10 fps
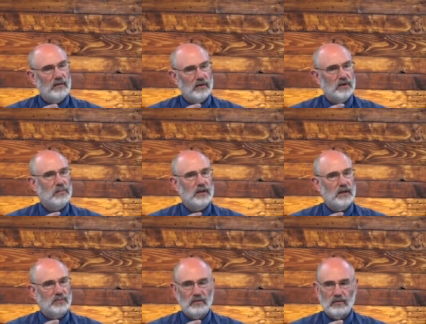There's been
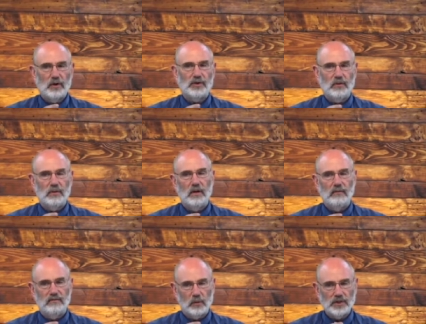this reversal of
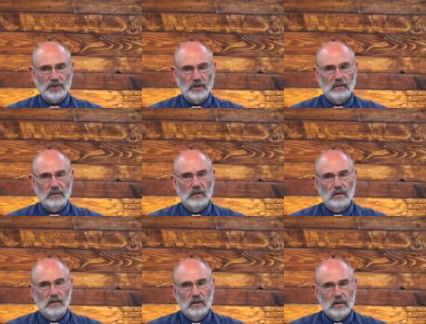fortune.
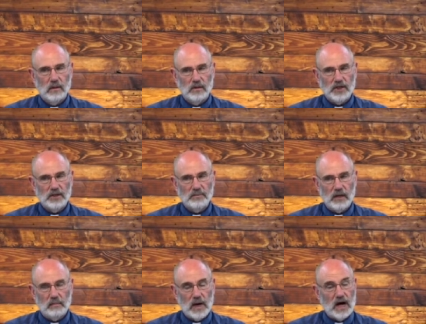She's
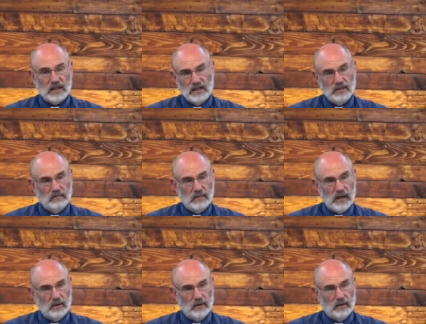been mocked by